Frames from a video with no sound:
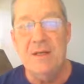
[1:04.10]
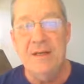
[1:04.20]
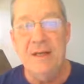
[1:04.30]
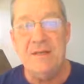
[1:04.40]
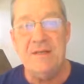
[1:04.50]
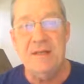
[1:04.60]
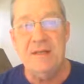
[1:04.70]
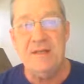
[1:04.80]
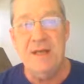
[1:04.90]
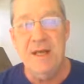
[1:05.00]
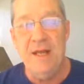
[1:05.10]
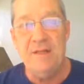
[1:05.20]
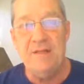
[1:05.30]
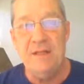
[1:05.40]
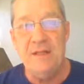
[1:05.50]
NAASCA is
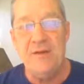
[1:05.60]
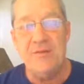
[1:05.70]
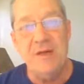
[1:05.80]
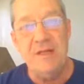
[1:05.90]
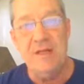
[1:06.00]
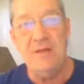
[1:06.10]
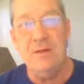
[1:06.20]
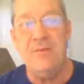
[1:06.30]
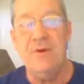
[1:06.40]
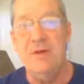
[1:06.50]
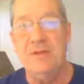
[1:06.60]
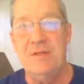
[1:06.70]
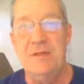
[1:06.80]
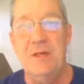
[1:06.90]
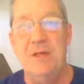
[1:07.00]
engaged in a three-tiered
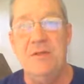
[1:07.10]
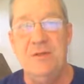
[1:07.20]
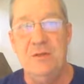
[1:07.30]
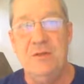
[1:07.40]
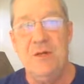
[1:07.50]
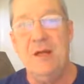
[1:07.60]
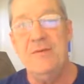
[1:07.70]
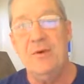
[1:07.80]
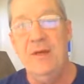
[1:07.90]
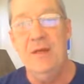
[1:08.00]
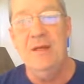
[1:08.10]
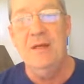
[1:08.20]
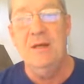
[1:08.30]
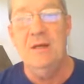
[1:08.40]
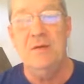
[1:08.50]
approach to recovery,
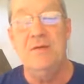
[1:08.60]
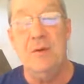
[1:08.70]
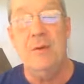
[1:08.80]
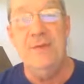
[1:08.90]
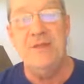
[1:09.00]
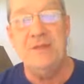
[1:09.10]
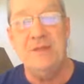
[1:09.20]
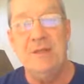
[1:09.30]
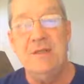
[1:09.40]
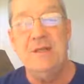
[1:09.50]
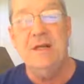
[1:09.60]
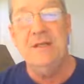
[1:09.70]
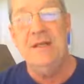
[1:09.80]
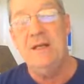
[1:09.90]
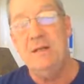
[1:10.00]
or to our mission,
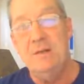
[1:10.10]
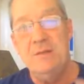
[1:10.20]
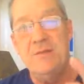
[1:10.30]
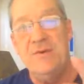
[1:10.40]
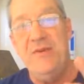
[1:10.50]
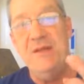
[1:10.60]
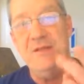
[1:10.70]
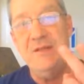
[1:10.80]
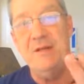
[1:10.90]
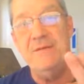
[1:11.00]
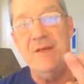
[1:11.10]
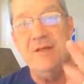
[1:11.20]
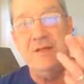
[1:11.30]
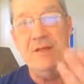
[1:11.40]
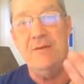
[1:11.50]
and that includes prevention,
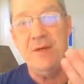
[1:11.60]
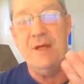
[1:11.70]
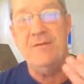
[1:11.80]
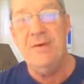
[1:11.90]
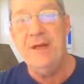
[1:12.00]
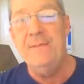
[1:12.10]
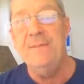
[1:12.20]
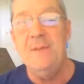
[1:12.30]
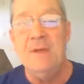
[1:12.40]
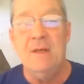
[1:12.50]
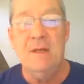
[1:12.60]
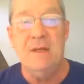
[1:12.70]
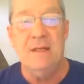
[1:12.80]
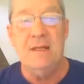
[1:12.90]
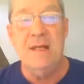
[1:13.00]
intervention, and recovery.
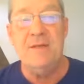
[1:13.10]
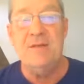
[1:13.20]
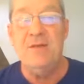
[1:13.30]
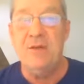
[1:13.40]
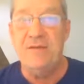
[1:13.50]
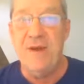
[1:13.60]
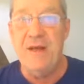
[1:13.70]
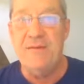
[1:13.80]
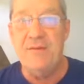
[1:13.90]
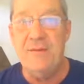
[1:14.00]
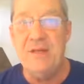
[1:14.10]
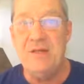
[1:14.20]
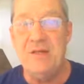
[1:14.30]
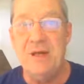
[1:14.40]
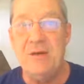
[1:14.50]
And so you'll find
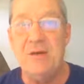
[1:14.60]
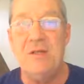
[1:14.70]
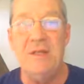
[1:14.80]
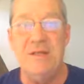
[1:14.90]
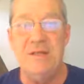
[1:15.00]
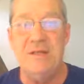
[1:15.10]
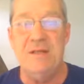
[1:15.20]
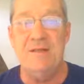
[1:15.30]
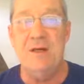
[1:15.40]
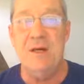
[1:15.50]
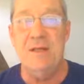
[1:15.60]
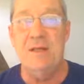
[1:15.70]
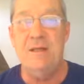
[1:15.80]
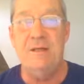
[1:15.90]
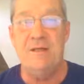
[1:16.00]
information on all of these things on
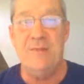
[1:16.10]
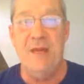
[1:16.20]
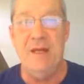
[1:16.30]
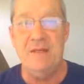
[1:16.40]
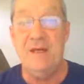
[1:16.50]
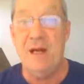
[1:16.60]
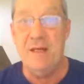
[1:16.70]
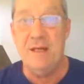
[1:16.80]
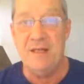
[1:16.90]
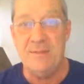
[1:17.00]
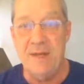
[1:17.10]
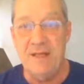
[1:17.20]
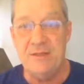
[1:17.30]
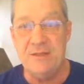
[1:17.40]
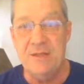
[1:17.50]
this page, the highlights
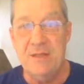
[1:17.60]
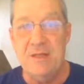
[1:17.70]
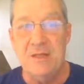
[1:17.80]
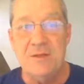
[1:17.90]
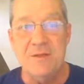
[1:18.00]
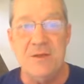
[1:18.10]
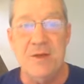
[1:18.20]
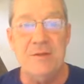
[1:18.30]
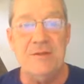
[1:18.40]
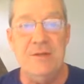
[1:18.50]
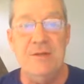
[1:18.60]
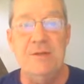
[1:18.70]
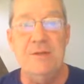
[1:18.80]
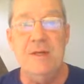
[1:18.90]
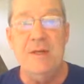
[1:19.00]
page. So go
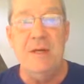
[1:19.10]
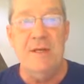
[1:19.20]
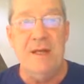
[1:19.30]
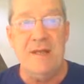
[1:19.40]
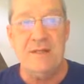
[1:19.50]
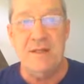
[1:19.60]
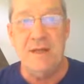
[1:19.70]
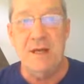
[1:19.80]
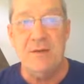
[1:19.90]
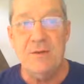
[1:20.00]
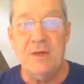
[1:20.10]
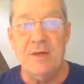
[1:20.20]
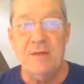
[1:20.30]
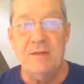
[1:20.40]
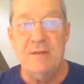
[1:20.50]
to
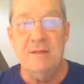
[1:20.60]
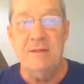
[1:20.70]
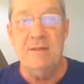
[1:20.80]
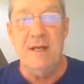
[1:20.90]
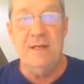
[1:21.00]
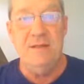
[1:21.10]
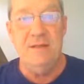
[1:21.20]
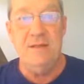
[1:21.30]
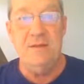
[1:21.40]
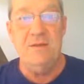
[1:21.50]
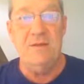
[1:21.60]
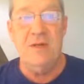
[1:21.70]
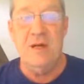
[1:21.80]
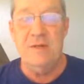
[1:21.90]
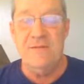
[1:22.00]
NAASCA.org, and
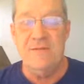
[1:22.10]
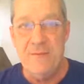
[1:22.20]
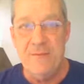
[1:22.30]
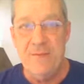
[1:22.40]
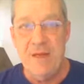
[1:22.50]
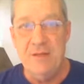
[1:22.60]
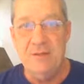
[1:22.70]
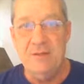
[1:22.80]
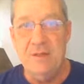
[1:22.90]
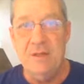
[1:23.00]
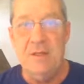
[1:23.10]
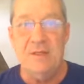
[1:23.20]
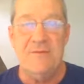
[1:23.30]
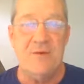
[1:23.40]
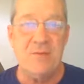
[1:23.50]
on the first menu,
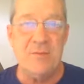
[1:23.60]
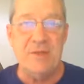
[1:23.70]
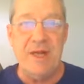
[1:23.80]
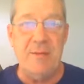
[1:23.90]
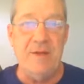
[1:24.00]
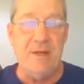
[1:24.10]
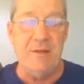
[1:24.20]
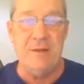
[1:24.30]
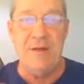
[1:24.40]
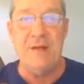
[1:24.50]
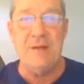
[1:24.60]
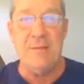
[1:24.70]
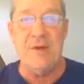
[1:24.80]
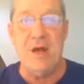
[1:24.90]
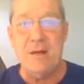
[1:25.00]
first pull-down menu, go down to the
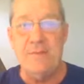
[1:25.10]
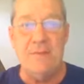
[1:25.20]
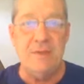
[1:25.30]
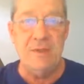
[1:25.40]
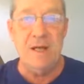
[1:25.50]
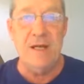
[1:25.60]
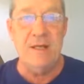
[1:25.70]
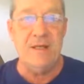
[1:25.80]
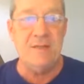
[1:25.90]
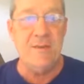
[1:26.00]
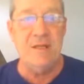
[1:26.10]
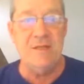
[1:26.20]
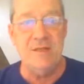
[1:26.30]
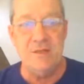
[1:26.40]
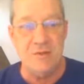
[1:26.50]
bottom, highlights page,
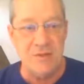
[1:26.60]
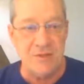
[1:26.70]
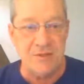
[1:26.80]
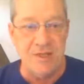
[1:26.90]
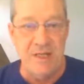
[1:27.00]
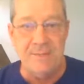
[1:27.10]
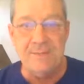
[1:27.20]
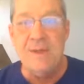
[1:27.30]
and here's what you'll see.